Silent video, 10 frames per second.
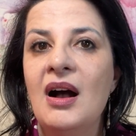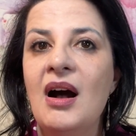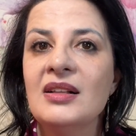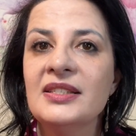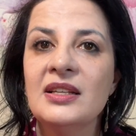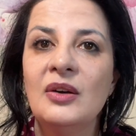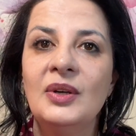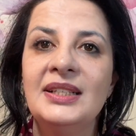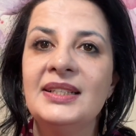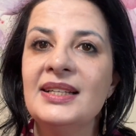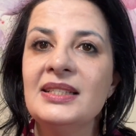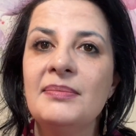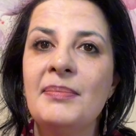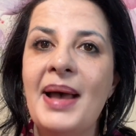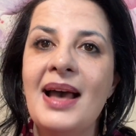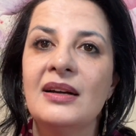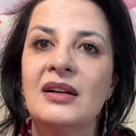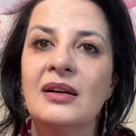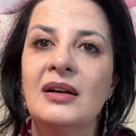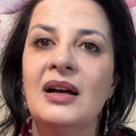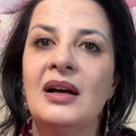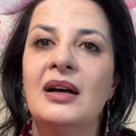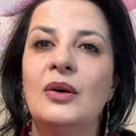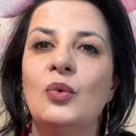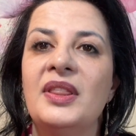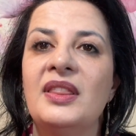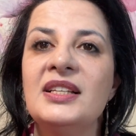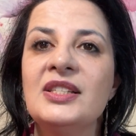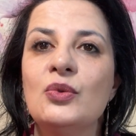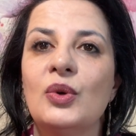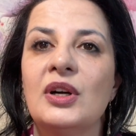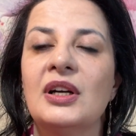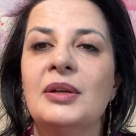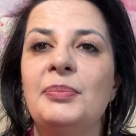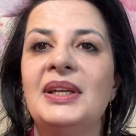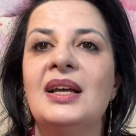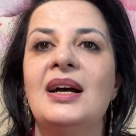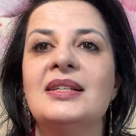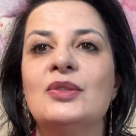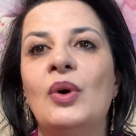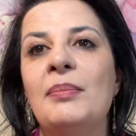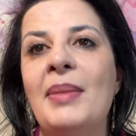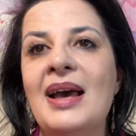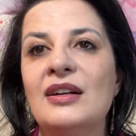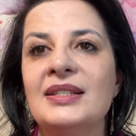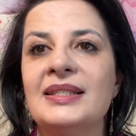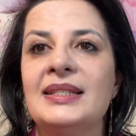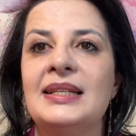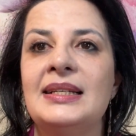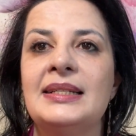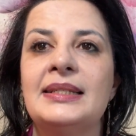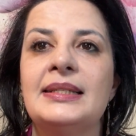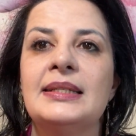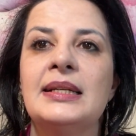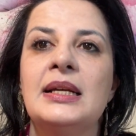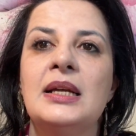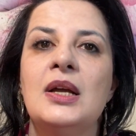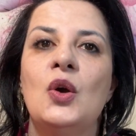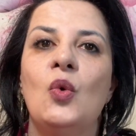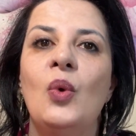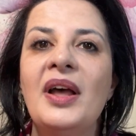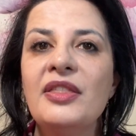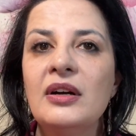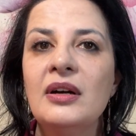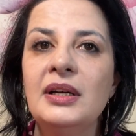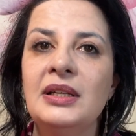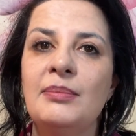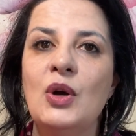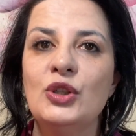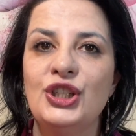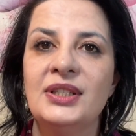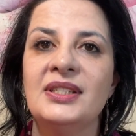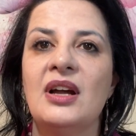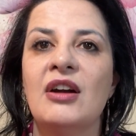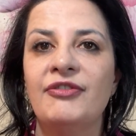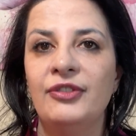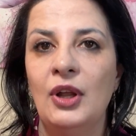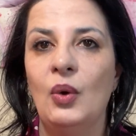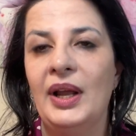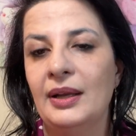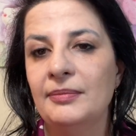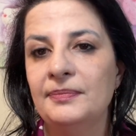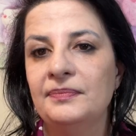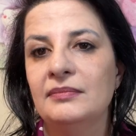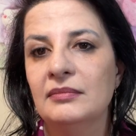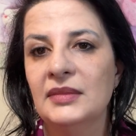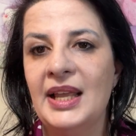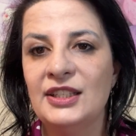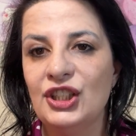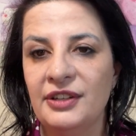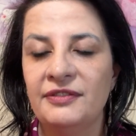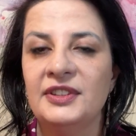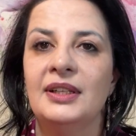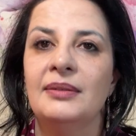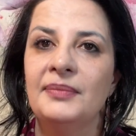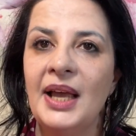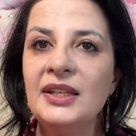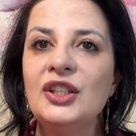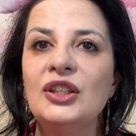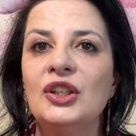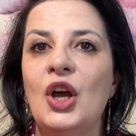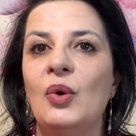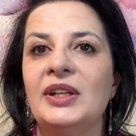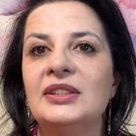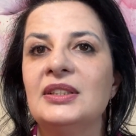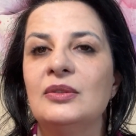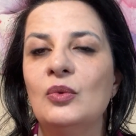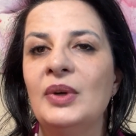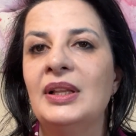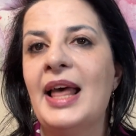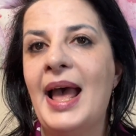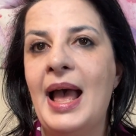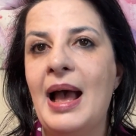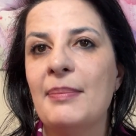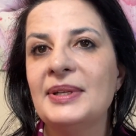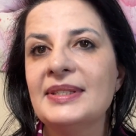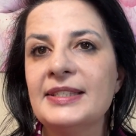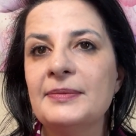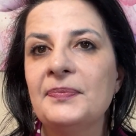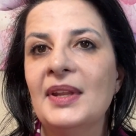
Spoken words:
Also, it doesn't matter with this work, because what matters is whether emotions are flowing and shifting, and you'll know it when that happens.